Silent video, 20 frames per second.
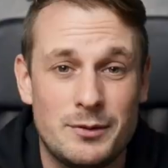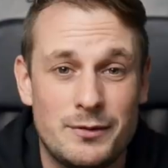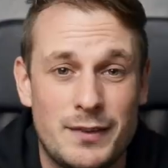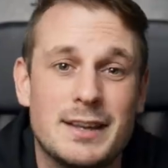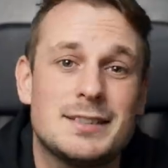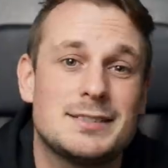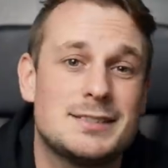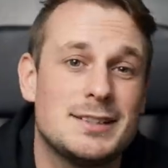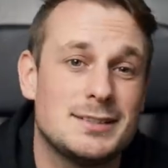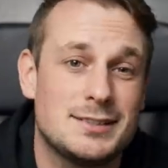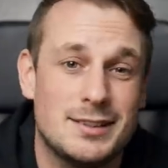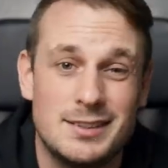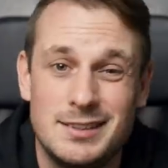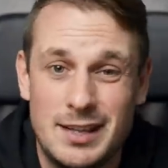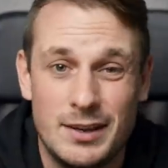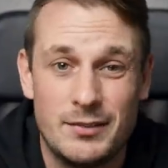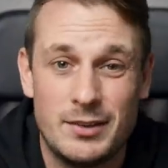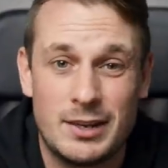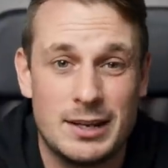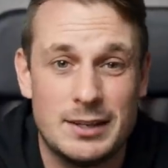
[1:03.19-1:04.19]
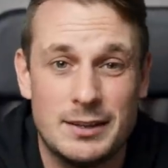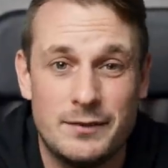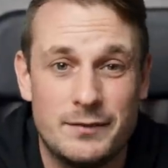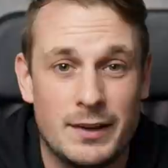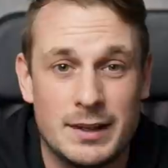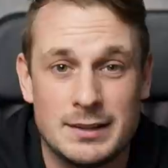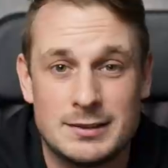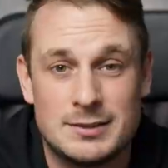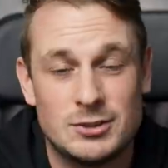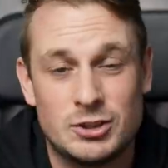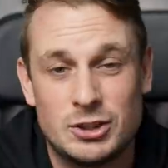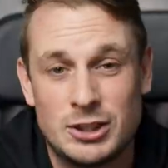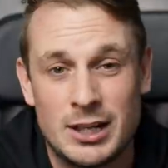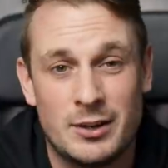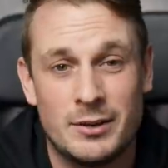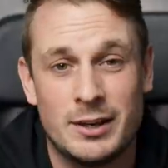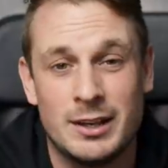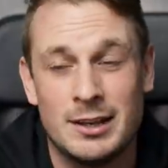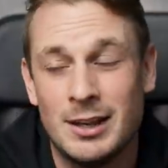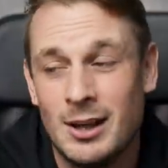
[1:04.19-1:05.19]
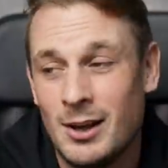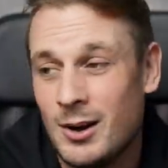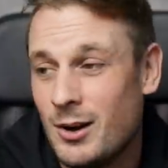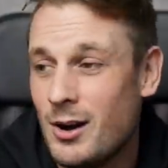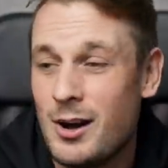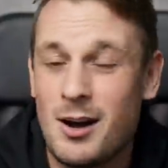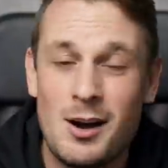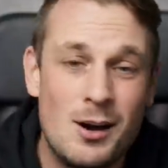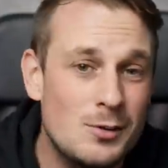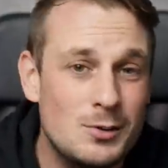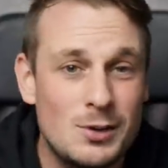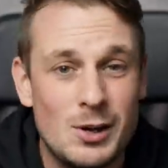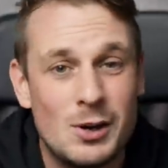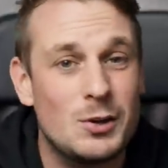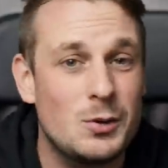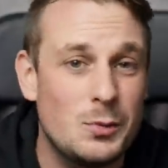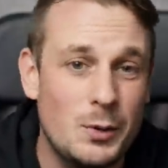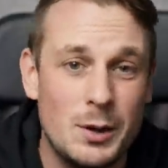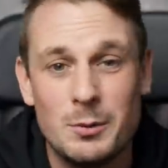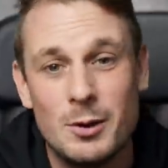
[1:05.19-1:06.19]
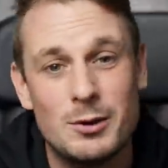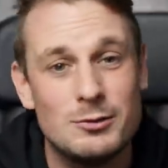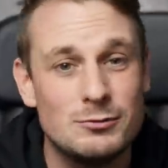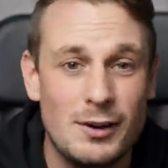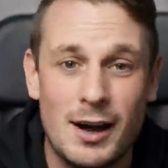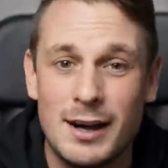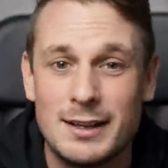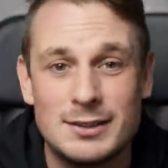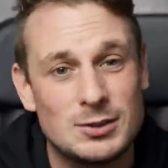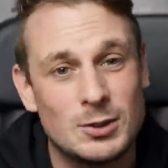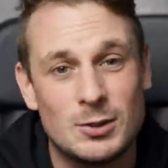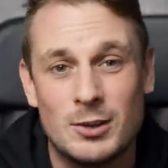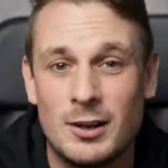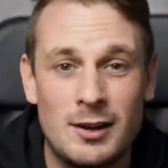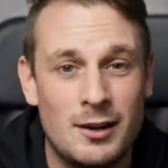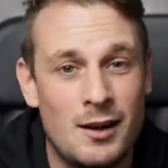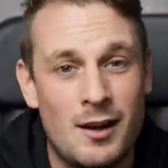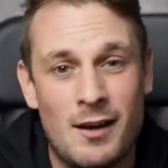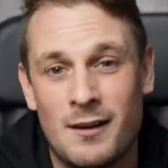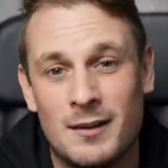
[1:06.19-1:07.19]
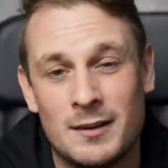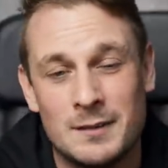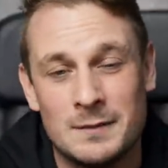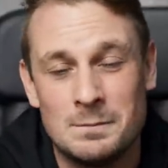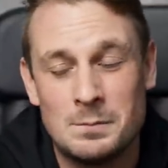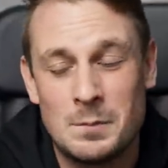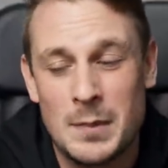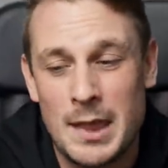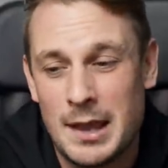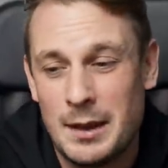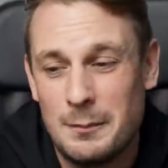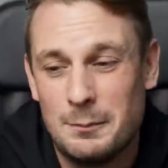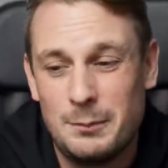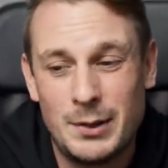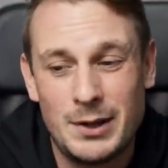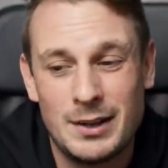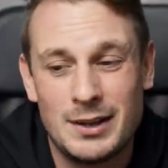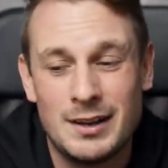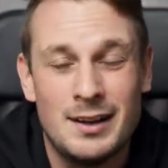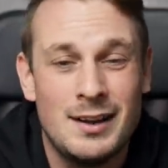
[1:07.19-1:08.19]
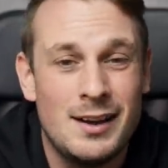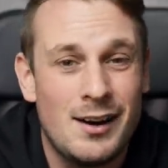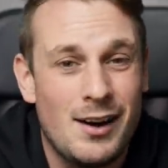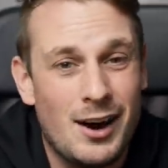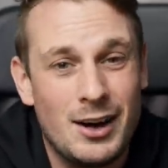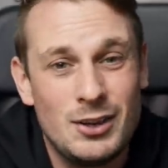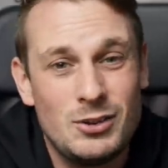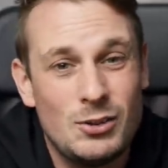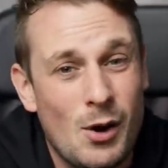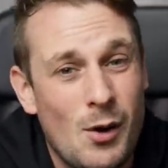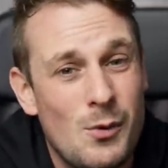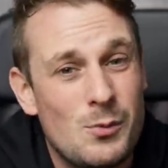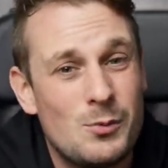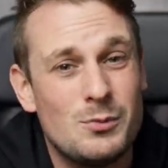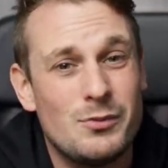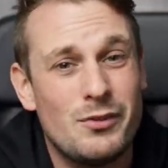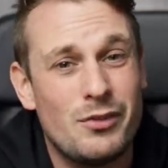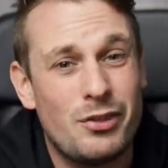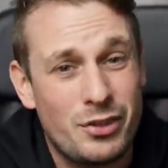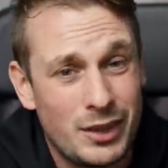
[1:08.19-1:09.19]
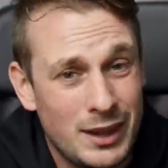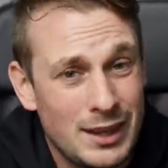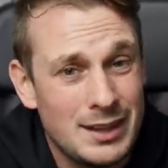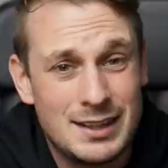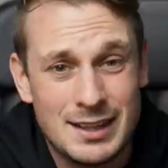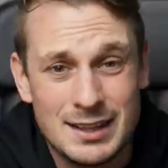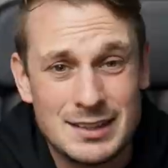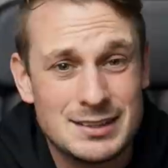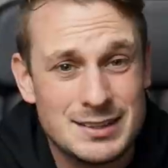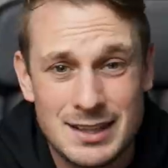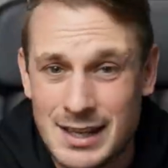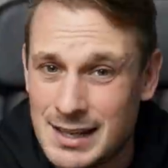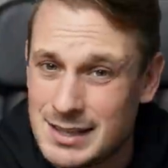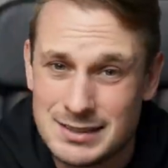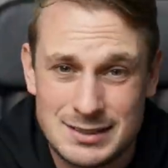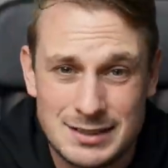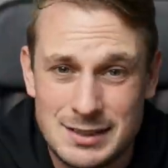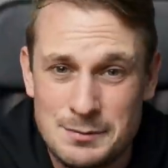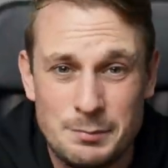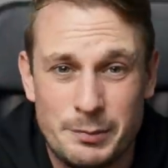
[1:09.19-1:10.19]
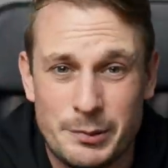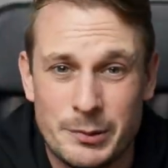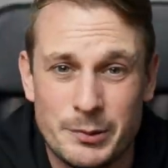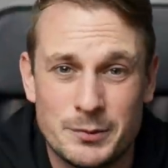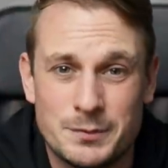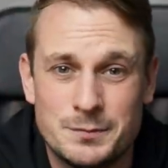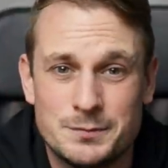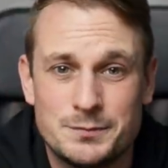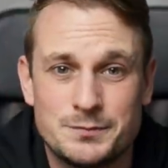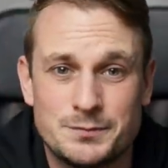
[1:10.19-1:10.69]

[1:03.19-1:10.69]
investors and dividend investors shouting, oh look, we were right all along. But I don't think it's that simple.